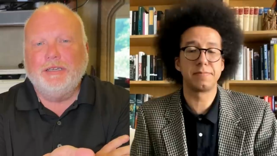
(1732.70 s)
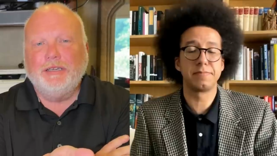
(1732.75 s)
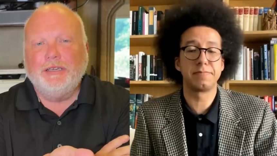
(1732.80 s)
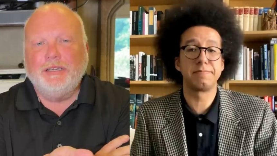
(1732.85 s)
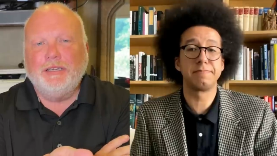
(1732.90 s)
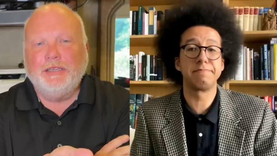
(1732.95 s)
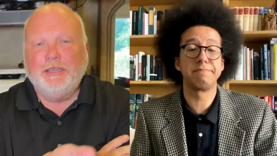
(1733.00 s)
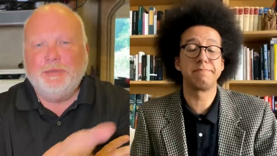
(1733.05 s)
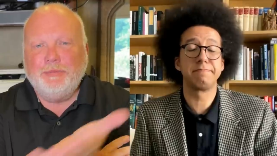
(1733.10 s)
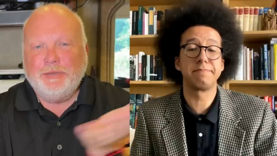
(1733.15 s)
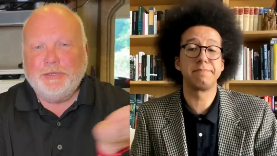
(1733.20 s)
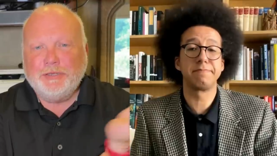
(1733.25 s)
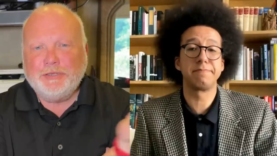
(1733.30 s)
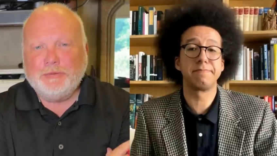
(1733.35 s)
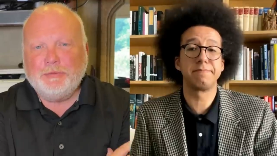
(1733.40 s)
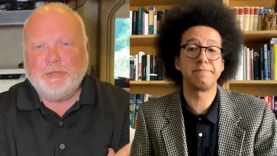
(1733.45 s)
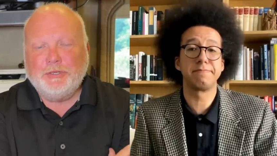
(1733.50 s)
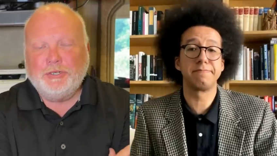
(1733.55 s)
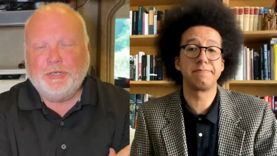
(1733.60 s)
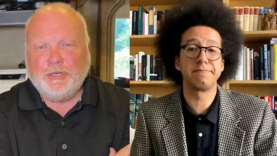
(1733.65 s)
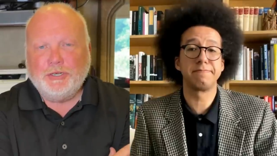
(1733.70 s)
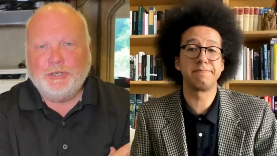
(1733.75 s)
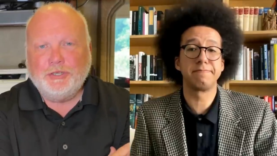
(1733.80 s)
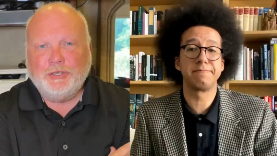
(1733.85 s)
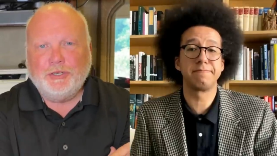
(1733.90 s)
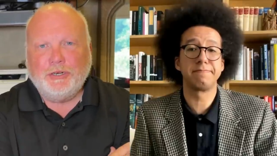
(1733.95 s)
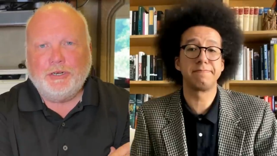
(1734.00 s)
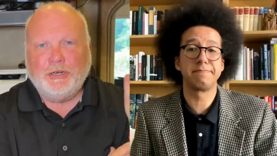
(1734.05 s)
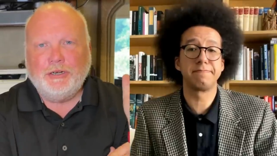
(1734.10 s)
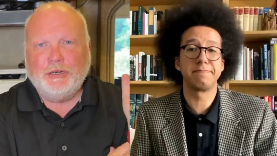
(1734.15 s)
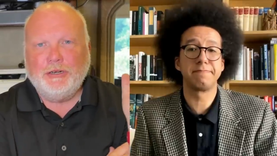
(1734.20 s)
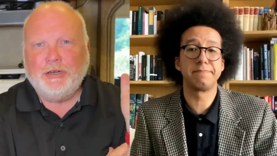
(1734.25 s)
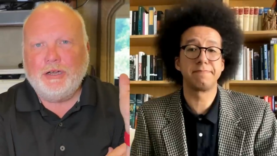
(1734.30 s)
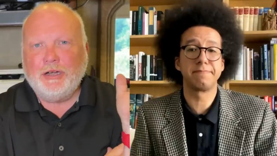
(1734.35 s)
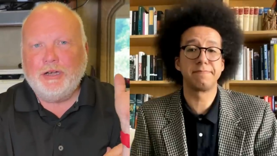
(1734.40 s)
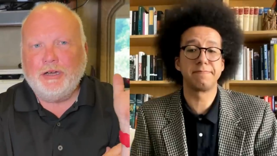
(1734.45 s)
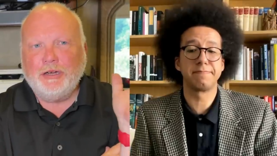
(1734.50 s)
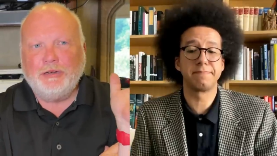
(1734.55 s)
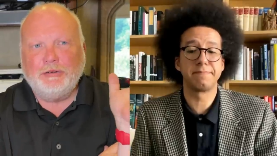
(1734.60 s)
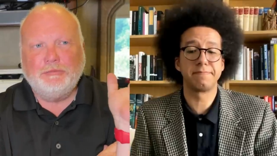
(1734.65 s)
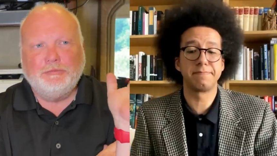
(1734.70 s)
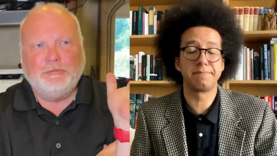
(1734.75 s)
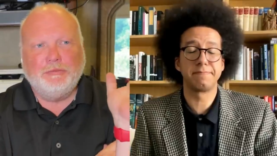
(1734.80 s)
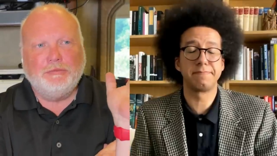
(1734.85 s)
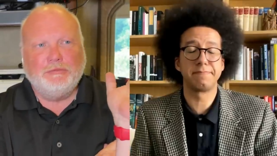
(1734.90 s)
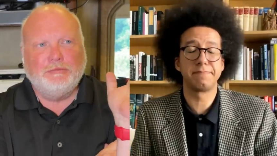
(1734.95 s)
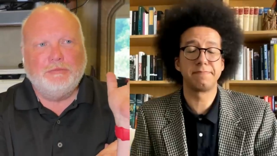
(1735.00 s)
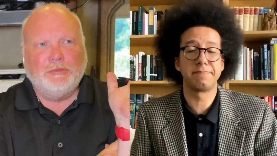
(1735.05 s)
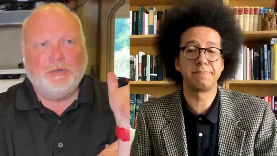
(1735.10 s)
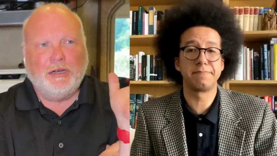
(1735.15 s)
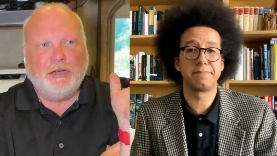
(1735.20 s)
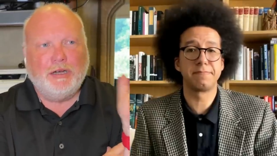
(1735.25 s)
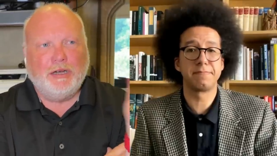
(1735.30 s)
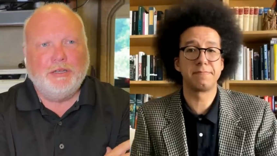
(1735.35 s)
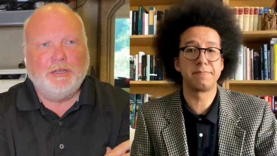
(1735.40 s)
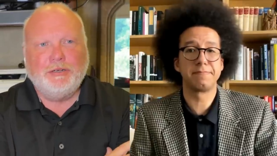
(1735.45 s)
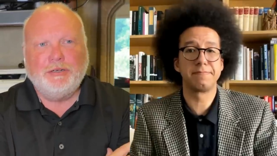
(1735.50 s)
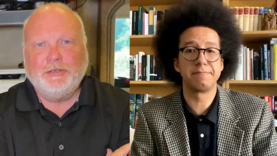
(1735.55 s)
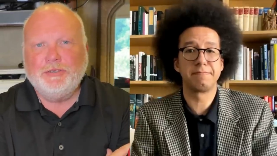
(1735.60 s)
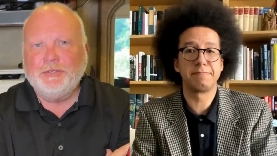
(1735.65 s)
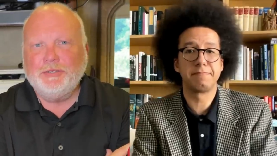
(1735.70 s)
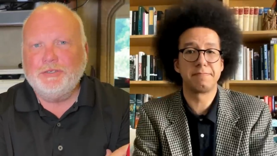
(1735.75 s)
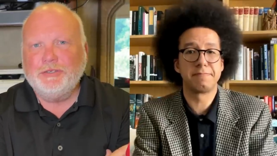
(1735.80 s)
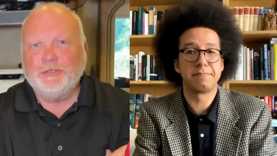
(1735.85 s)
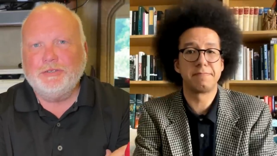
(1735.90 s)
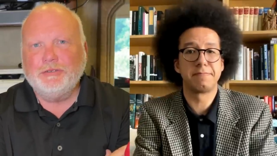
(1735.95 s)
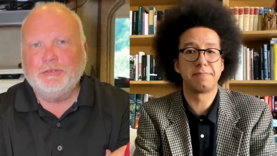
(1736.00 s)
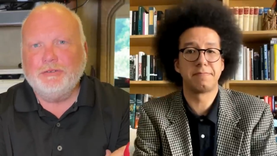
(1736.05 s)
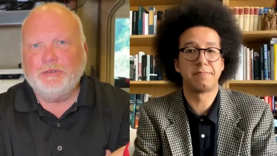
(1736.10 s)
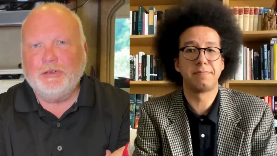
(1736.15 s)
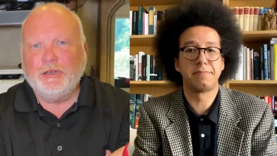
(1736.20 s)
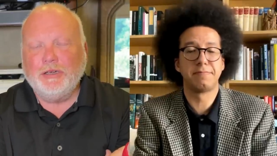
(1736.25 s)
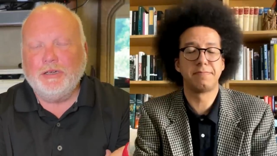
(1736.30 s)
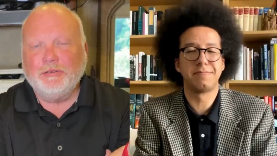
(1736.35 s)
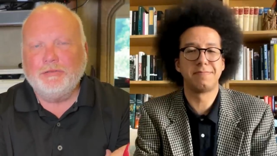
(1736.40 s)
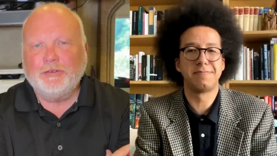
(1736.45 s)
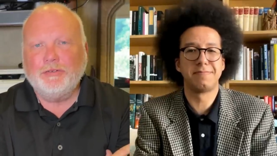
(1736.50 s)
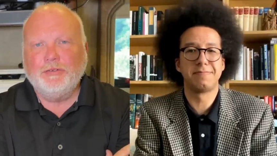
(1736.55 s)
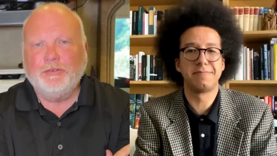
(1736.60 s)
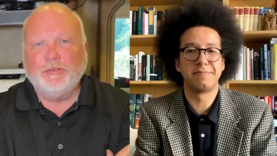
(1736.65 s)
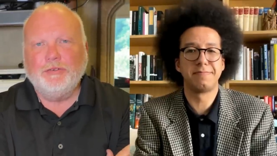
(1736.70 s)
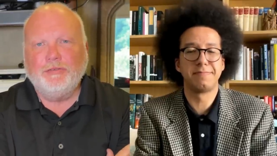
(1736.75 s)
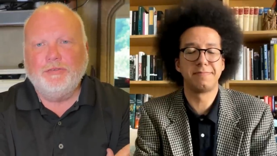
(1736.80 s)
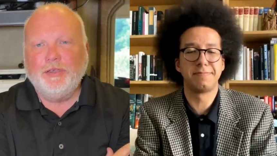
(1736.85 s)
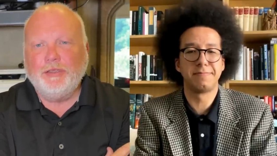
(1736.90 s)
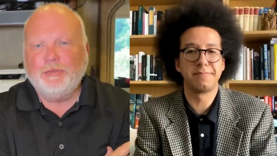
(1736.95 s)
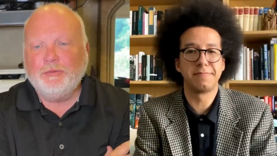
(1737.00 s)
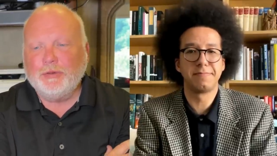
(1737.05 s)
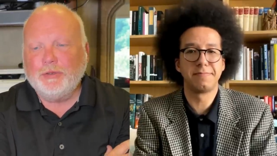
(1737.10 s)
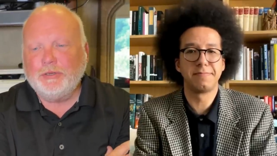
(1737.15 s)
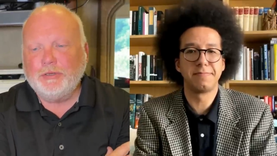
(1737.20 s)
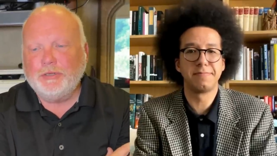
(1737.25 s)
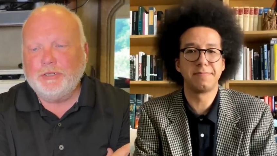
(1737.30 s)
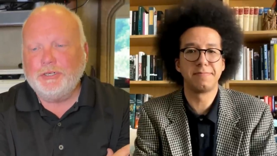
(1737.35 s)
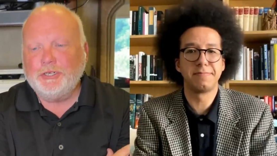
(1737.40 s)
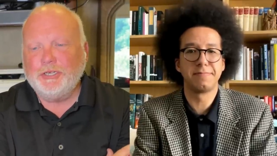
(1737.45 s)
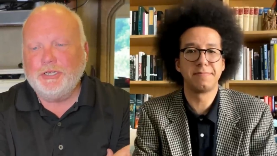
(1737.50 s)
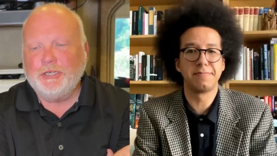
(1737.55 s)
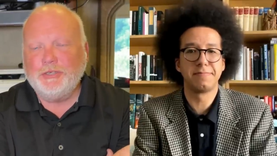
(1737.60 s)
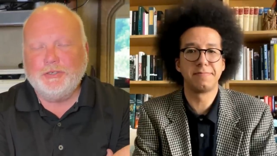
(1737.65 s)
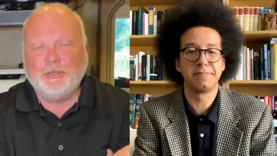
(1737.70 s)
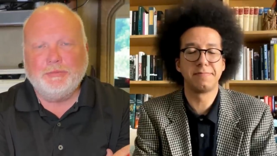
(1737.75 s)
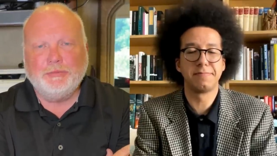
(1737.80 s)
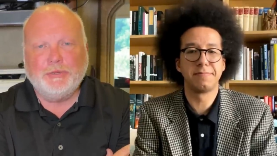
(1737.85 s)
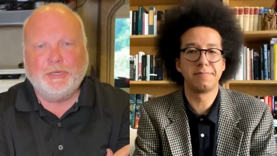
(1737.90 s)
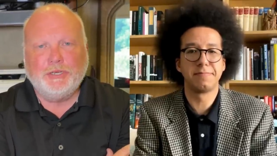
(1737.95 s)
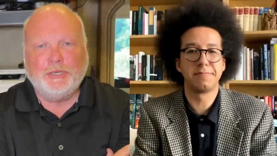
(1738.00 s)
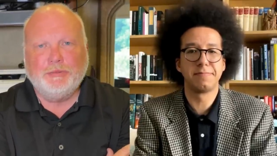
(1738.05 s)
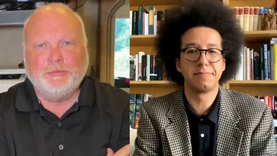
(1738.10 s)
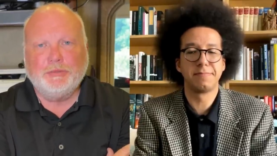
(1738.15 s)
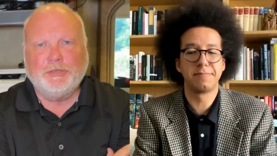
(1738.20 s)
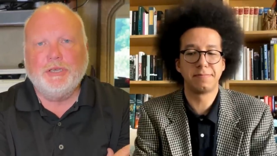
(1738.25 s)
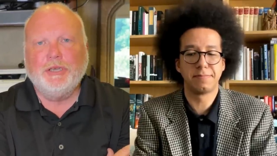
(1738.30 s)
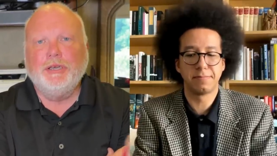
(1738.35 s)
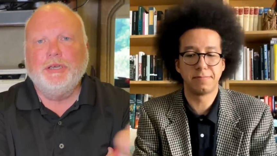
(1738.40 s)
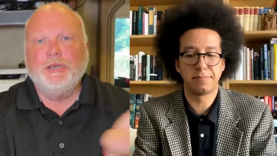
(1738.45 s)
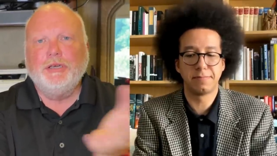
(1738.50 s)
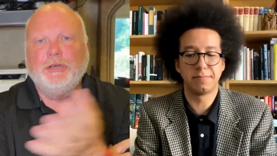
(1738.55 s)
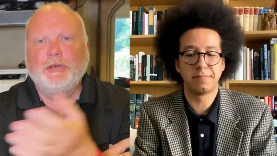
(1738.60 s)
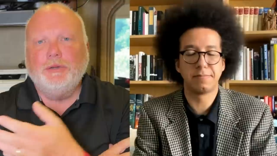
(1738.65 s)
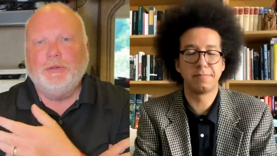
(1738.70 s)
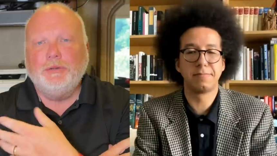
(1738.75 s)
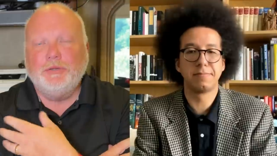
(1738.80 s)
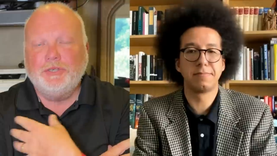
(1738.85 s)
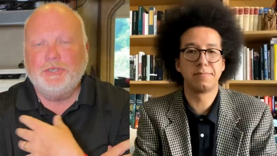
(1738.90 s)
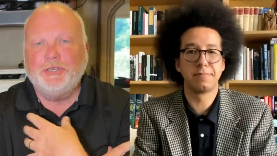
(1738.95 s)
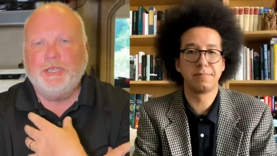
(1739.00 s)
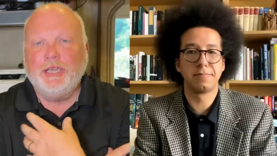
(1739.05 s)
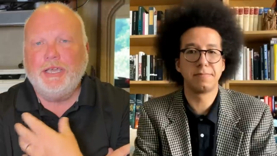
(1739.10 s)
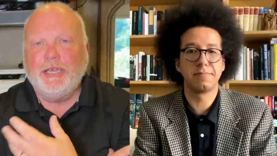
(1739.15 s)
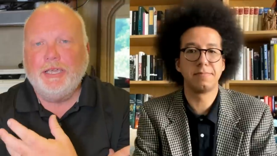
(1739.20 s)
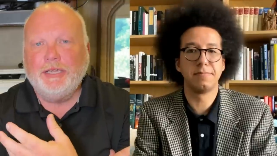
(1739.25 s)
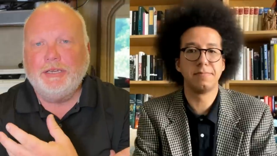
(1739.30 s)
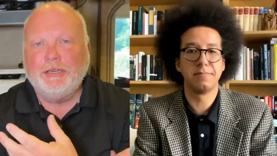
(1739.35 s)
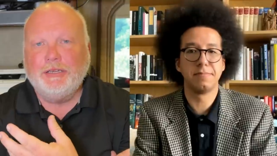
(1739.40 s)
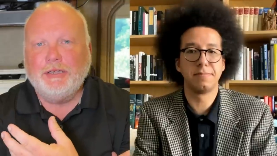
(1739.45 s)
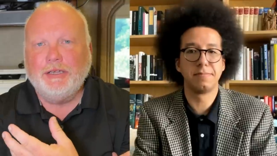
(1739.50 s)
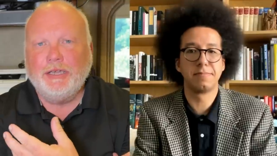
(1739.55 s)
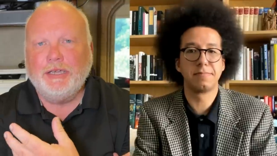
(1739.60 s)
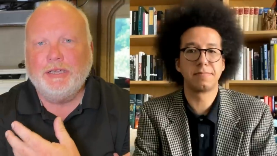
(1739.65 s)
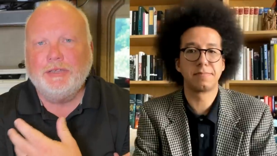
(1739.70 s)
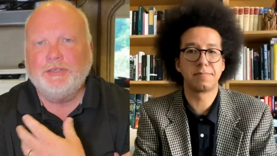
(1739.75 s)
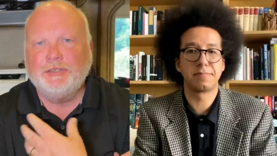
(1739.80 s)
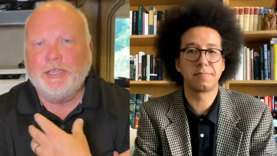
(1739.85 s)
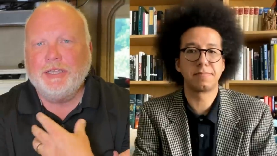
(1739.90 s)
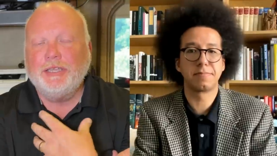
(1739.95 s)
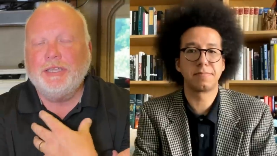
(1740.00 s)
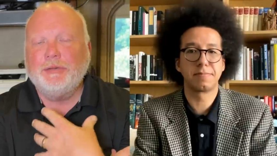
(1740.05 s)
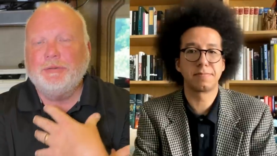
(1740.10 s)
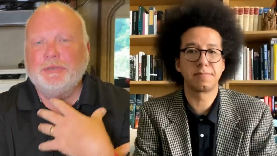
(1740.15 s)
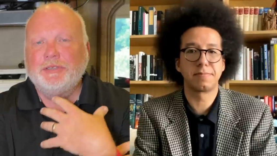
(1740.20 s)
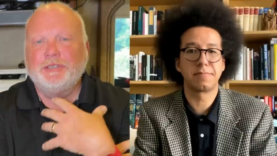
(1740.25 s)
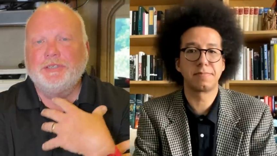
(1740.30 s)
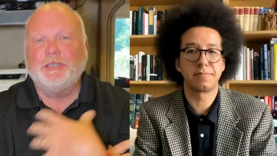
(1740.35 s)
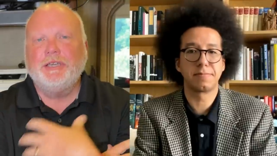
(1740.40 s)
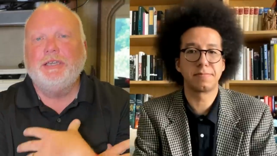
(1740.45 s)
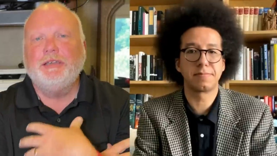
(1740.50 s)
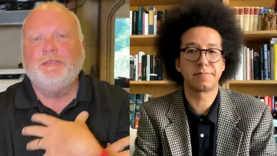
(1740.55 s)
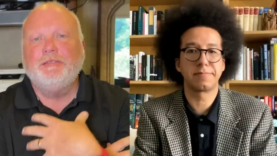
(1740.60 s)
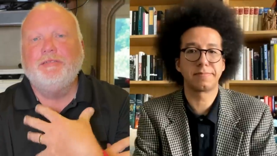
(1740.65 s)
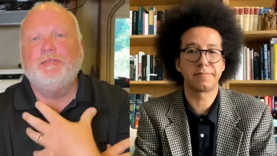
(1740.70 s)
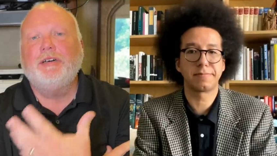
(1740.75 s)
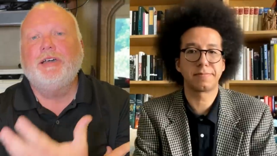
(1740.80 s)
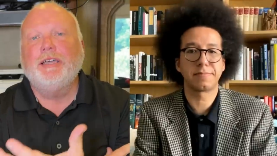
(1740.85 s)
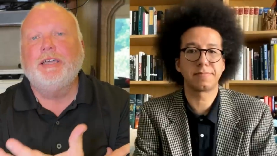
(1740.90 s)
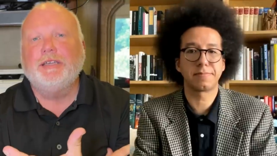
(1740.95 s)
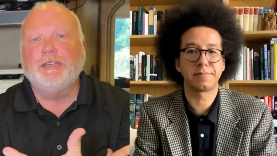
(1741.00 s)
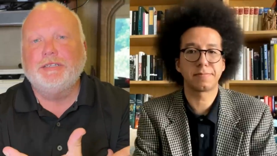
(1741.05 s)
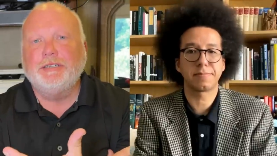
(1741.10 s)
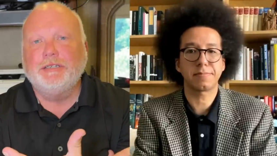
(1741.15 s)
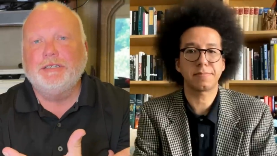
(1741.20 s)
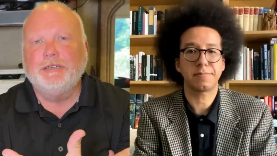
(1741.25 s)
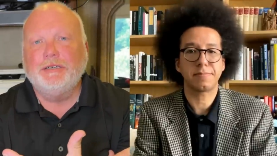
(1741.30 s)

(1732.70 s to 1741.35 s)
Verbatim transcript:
Speaker 1: In the Episcopal Church, there are hundreds of faithful clergy, some bishops, who stayed and said they would stay and fight.